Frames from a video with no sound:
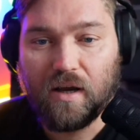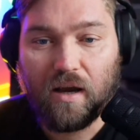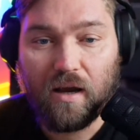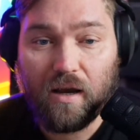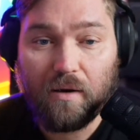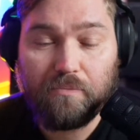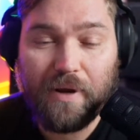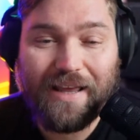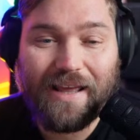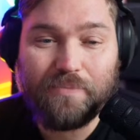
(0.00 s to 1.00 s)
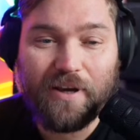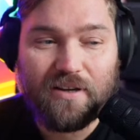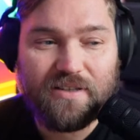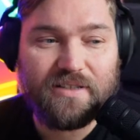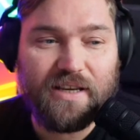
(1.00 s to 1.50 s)
But again,
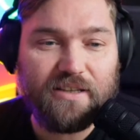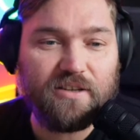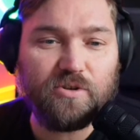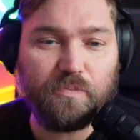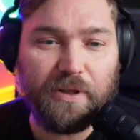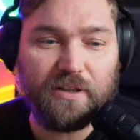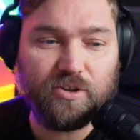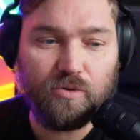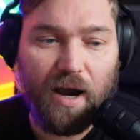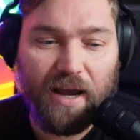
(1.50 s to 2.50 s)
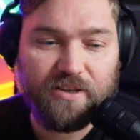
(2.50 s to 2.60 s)
because it's easy to build UI,